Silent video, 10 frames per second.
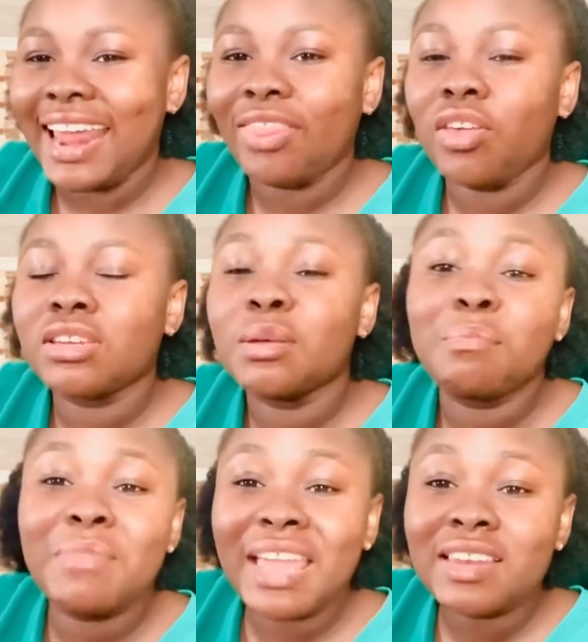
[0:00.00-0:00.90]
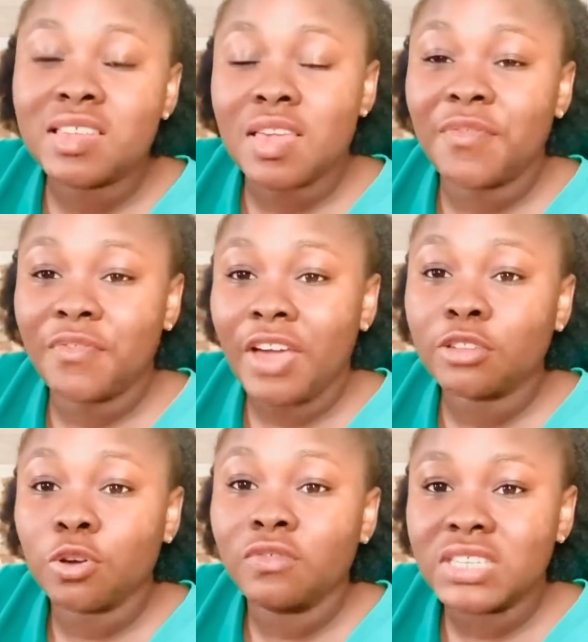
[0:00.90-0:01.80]
I think the main
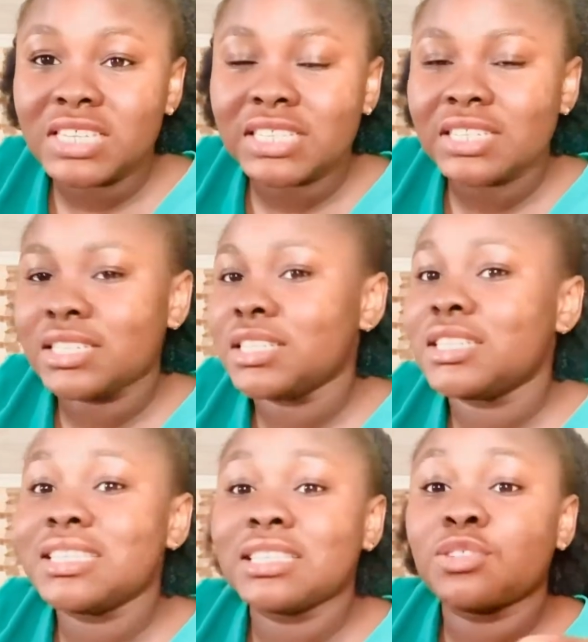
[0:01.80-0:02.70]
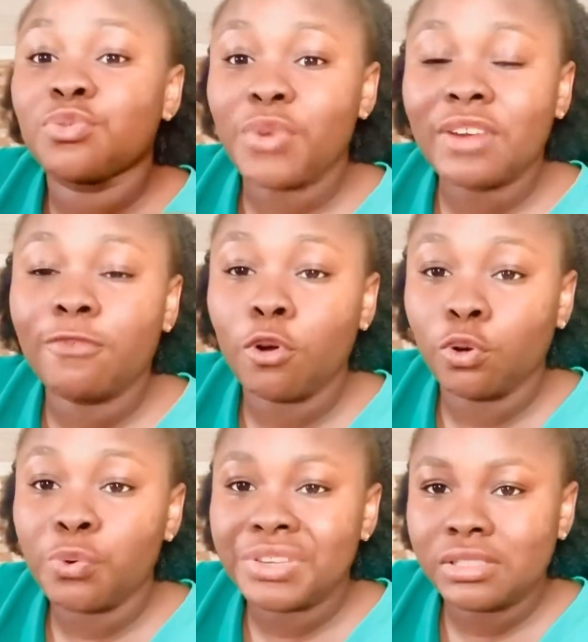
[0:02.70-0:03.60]
effect of this, it is great for
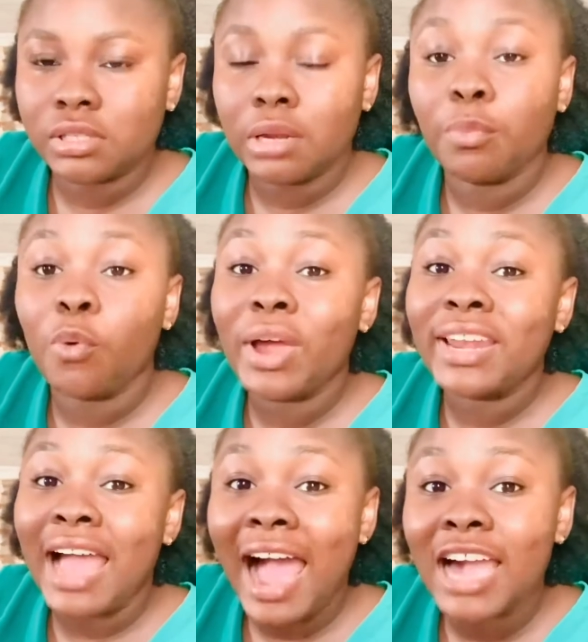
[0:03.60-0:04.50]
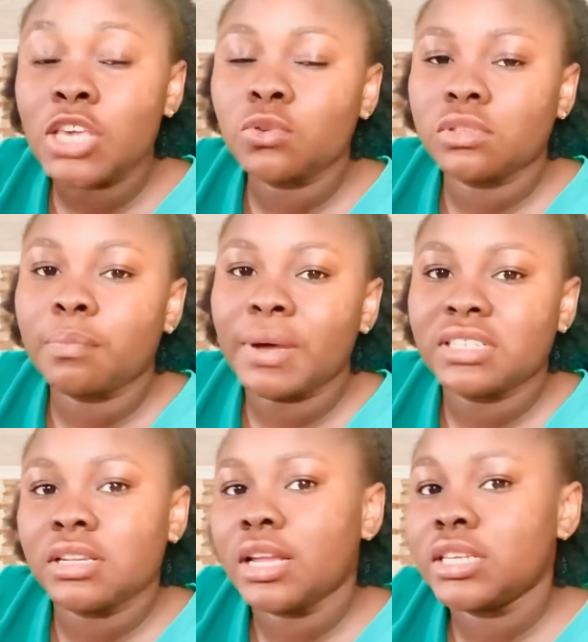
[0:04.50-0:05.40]
glowing skin, but when I use it
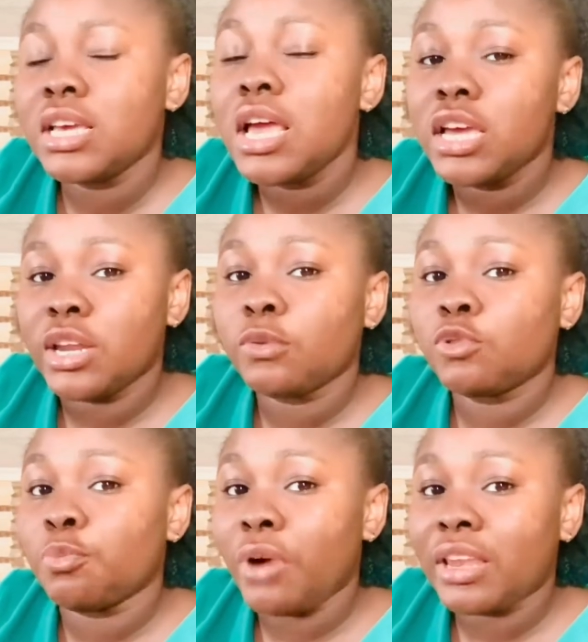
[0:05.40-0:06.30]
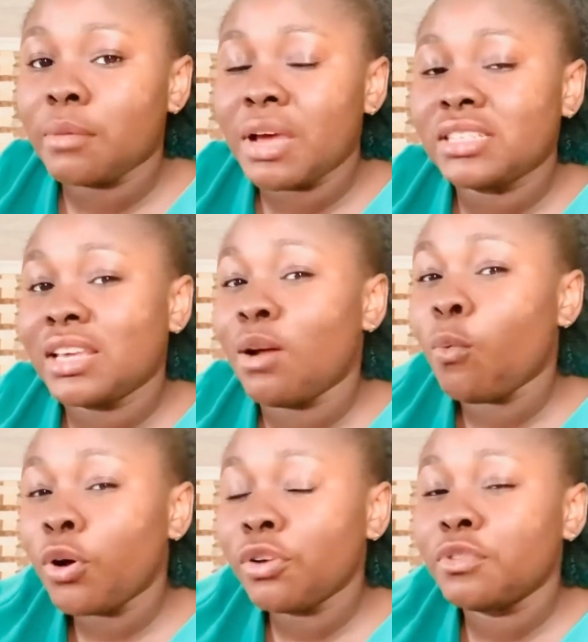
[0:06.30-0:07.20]
personally, it helps to brighten my skin. And
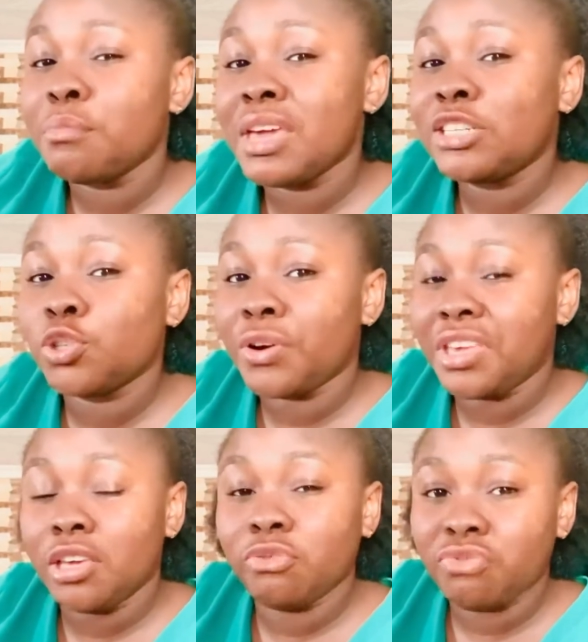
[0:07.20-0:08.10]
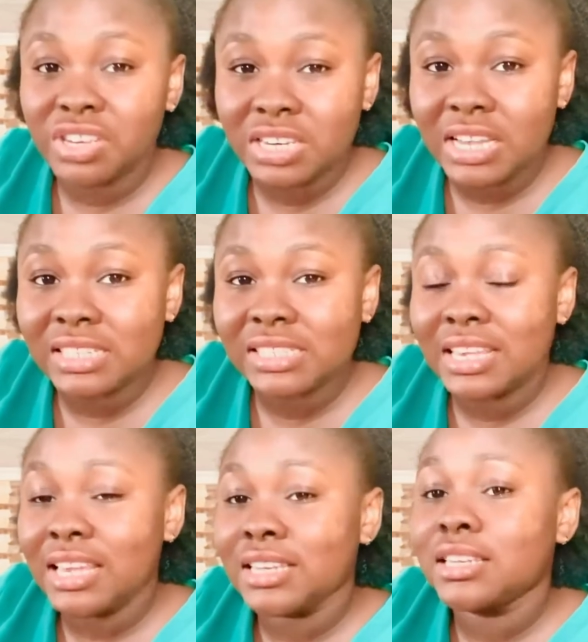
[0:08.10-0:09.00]
one of the major ingredients
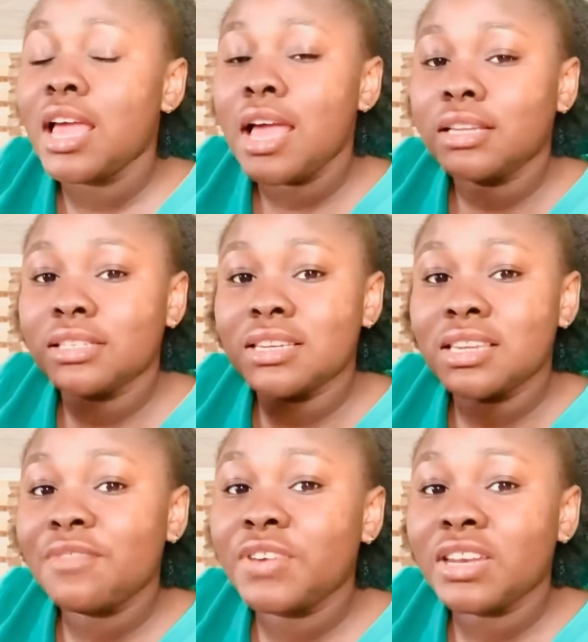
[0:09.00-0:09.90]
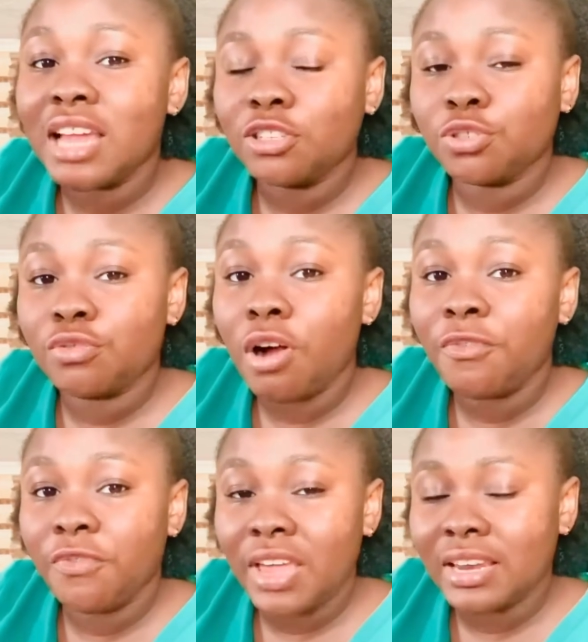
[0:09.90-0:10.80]
in the Nivea Natural
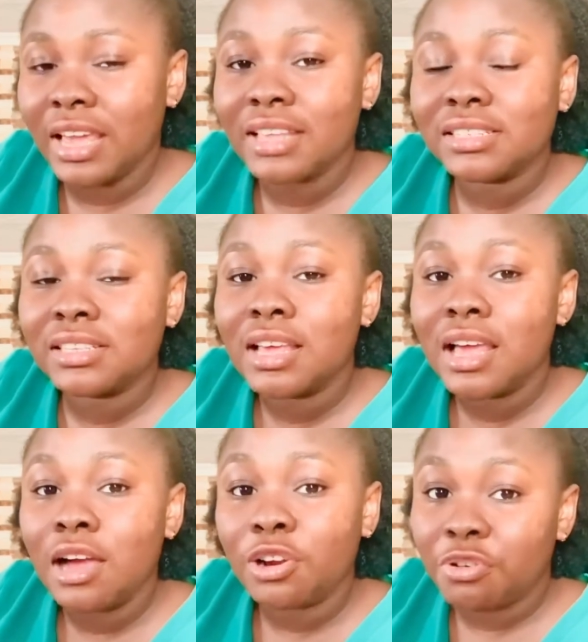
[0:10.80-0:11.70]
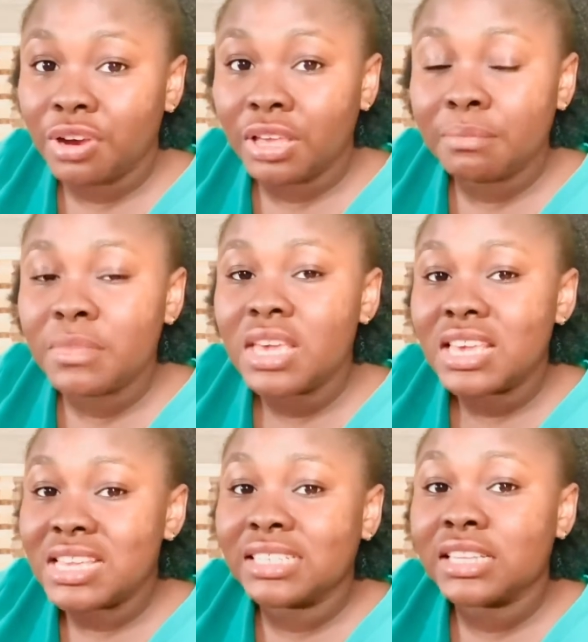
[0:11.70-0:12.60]
Fairness cream
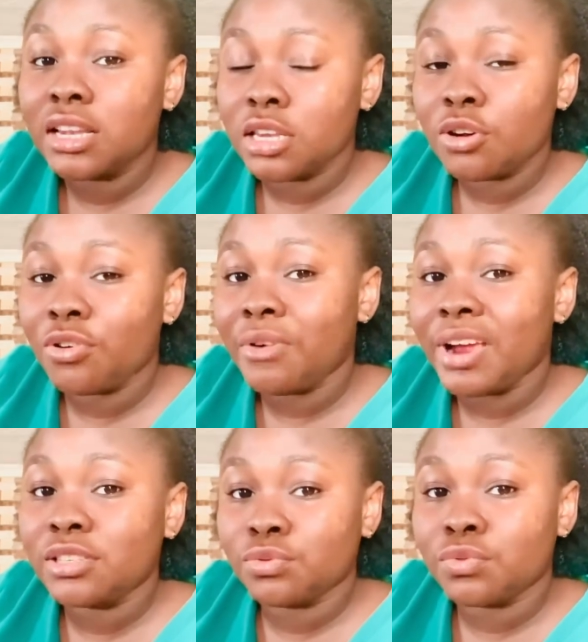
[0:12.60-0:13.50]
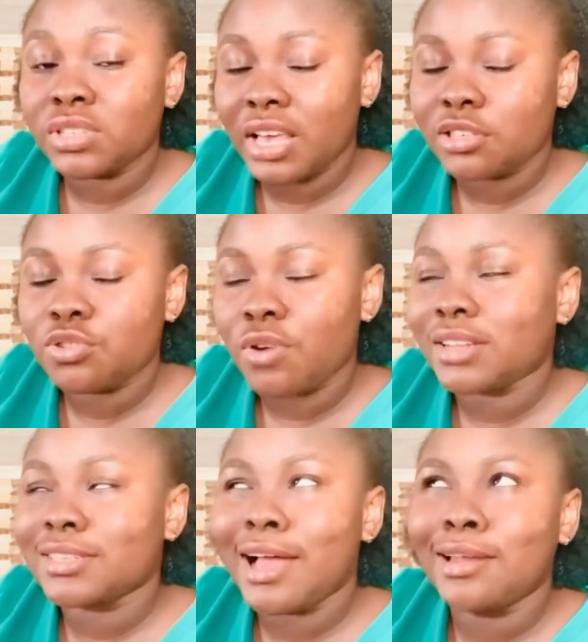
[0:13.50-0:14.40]
is licorice root
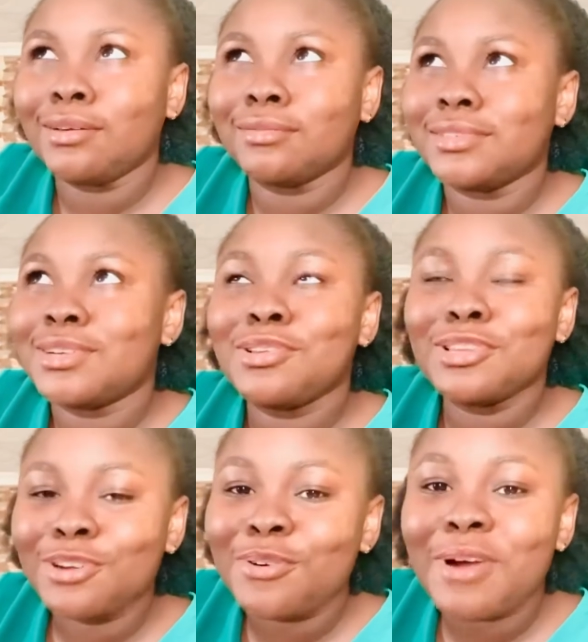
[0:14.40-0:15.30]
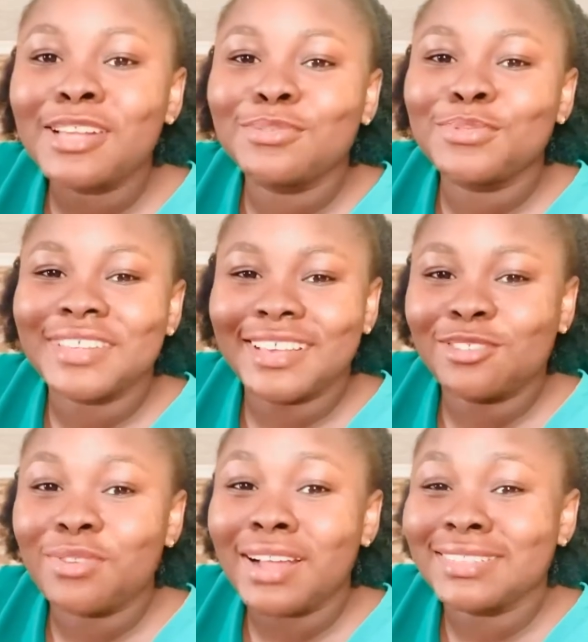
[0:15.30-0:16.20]
extract, and licorice root
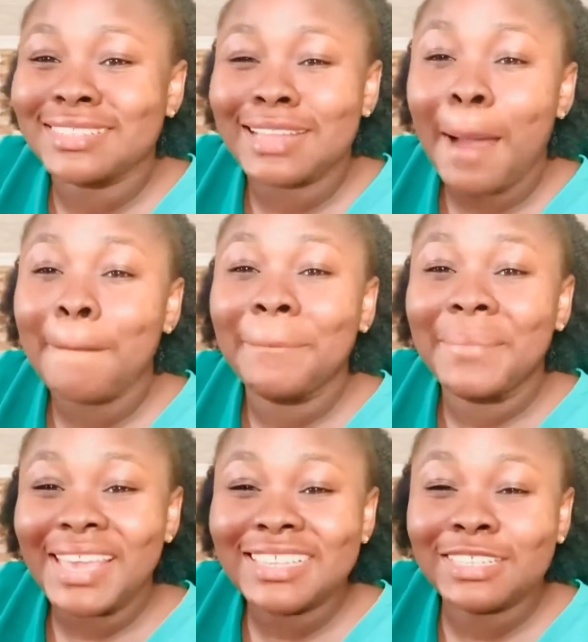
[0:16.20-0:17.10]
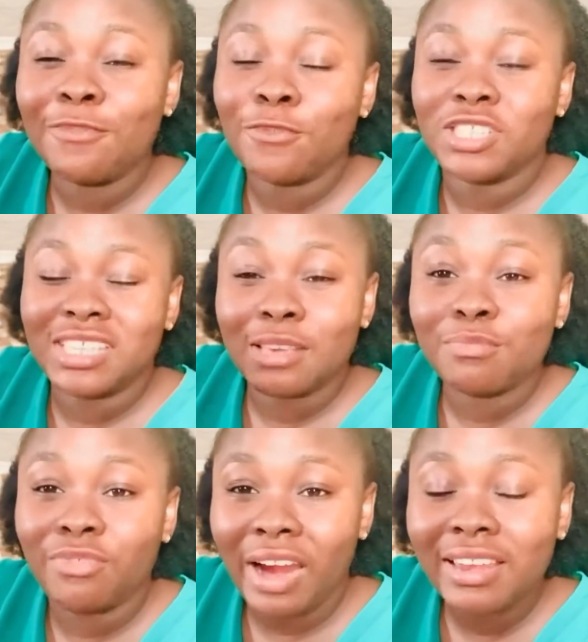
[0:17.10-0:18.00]
extract is amazing for skin
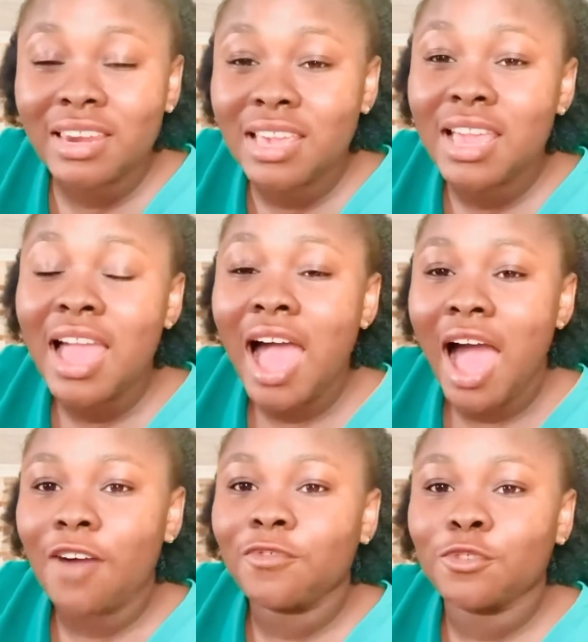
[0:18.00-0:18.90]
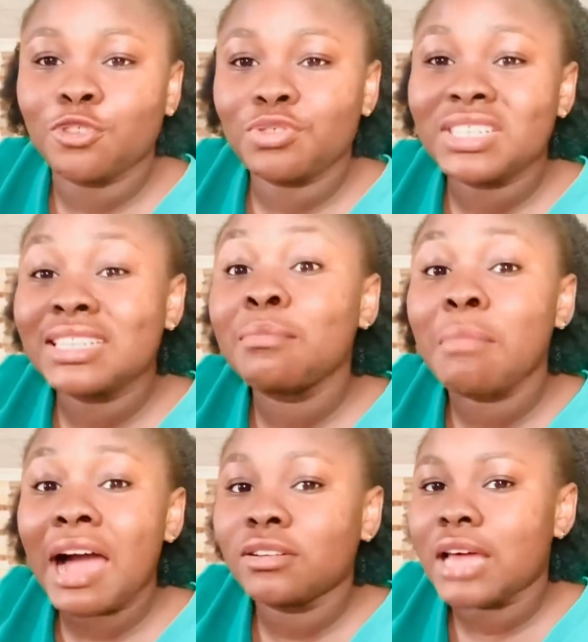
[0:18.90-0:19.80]
brightening and for treating
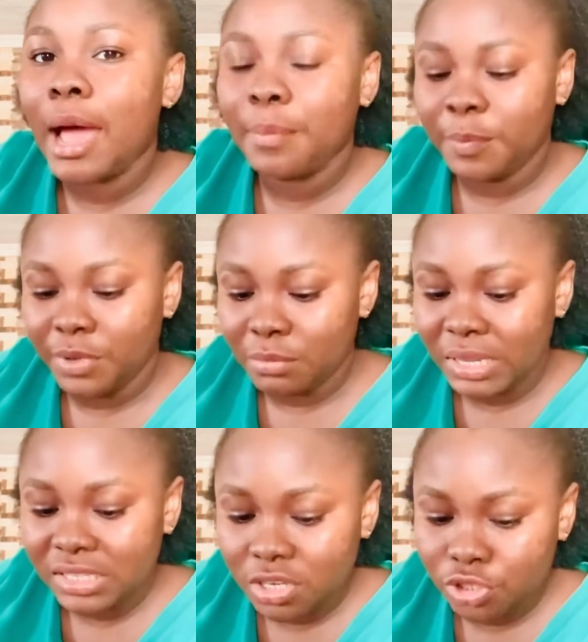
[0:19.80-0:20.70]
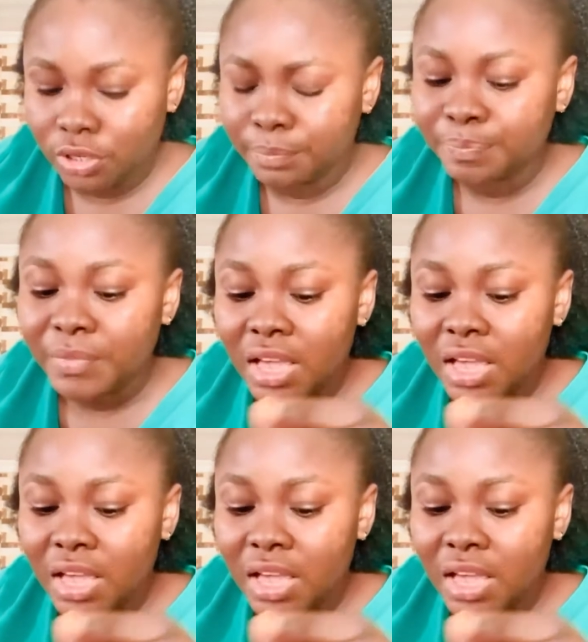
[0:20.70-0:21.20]
mild hyperpigmentation.